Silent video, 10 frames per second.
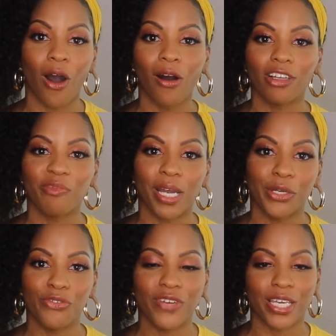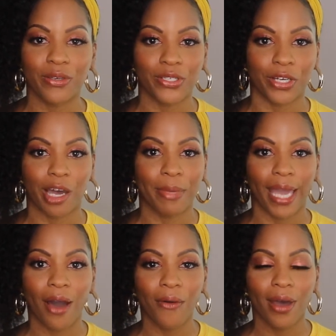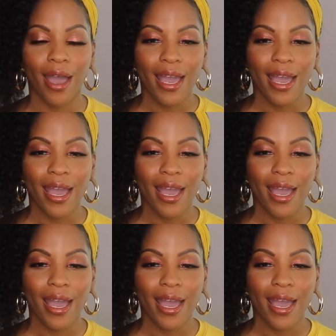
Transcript: all of my new videos are coming out.